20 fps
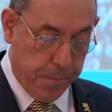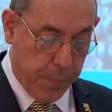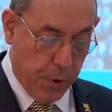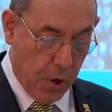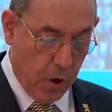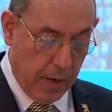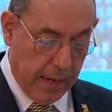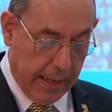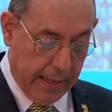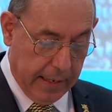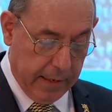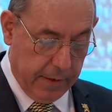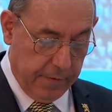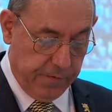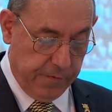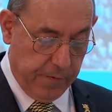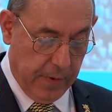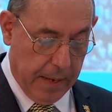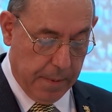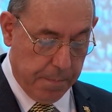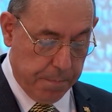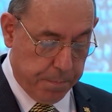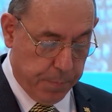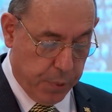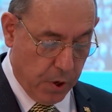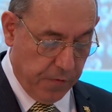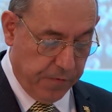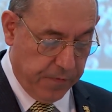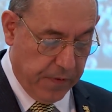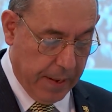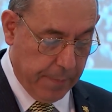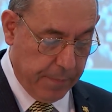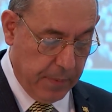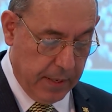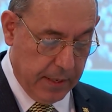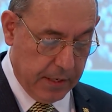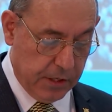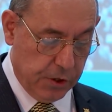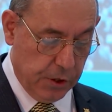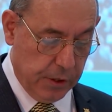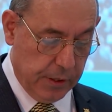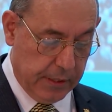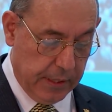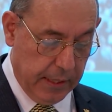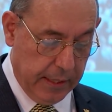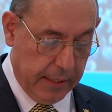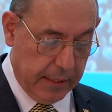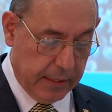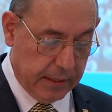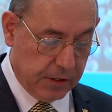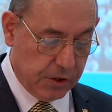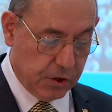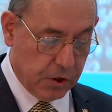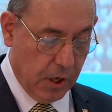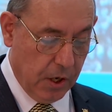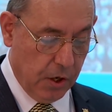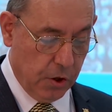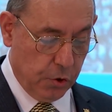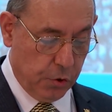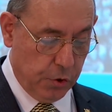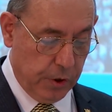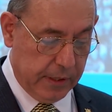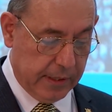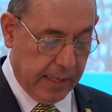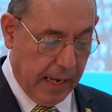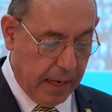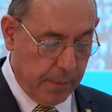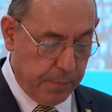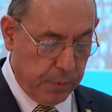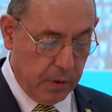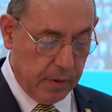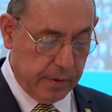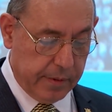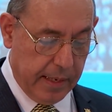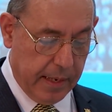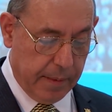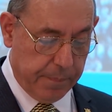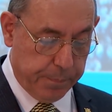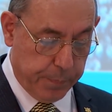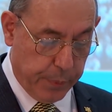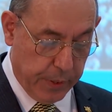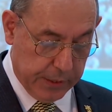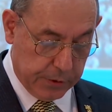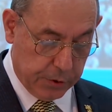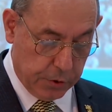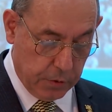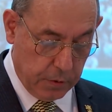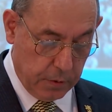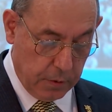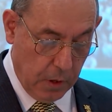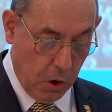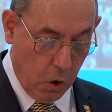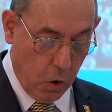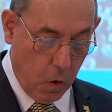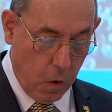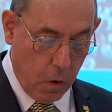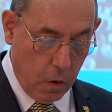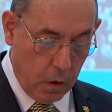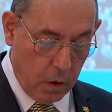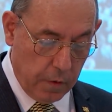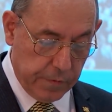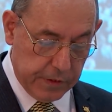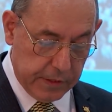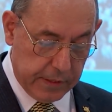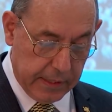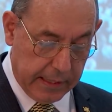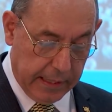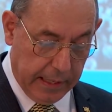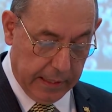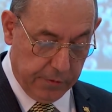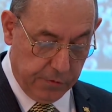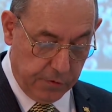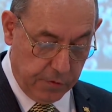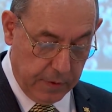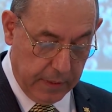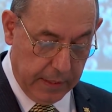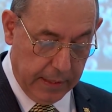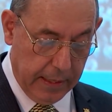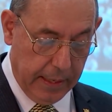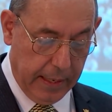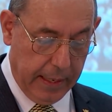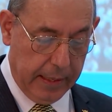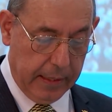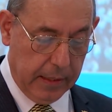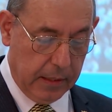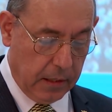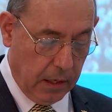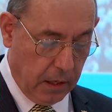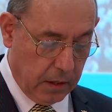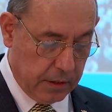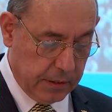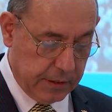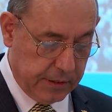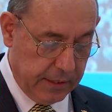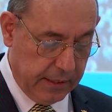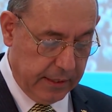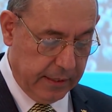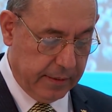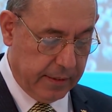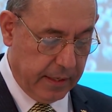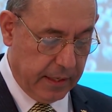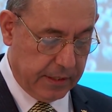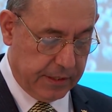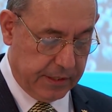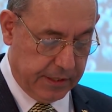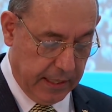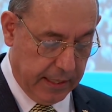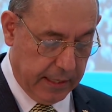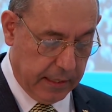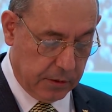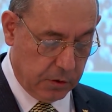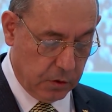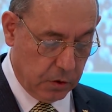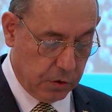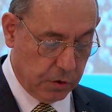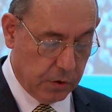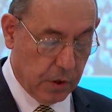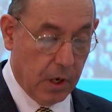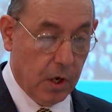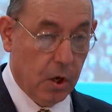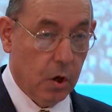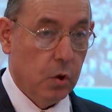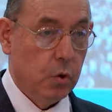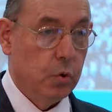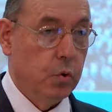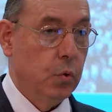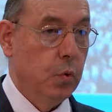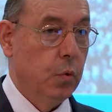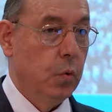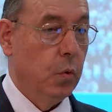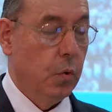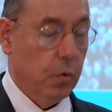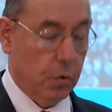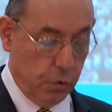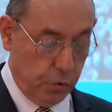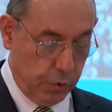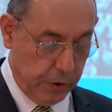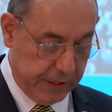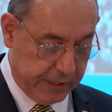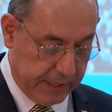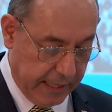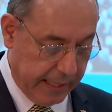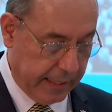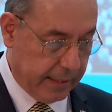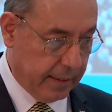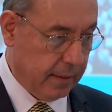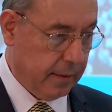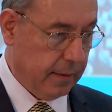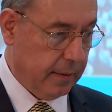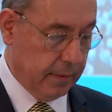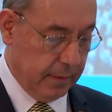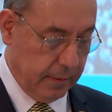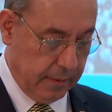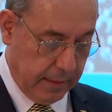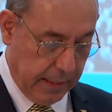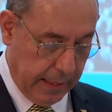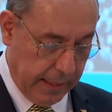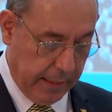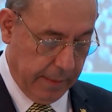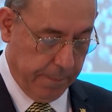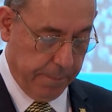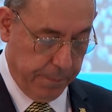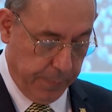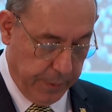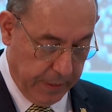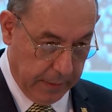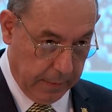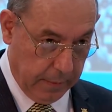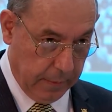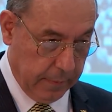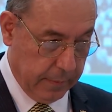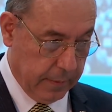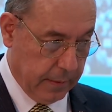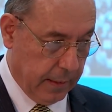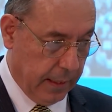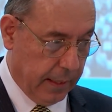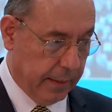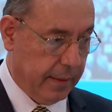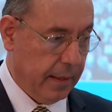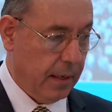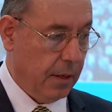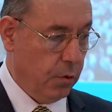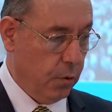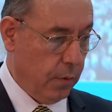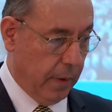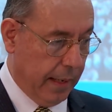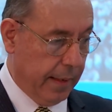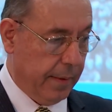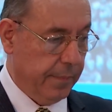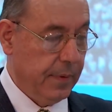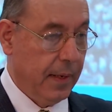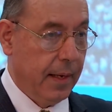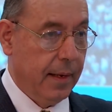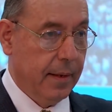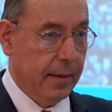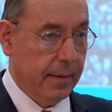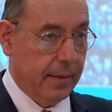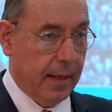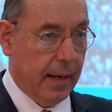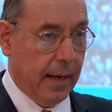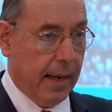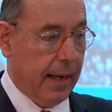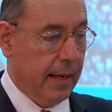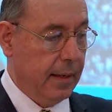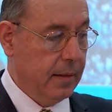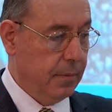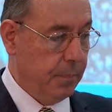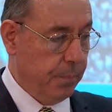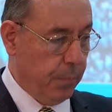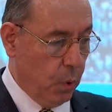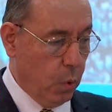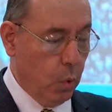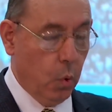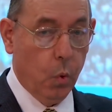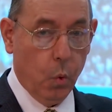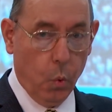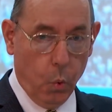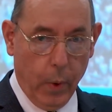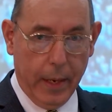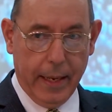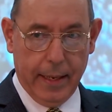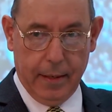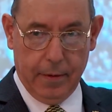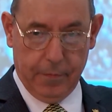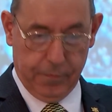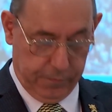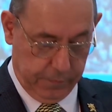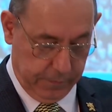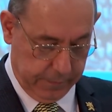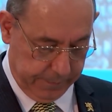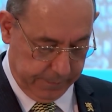pro-life and pro-family Argentinians redoubled their pressure all over the country, encouraging their senators to reject the bill. And there you have the light blue wave.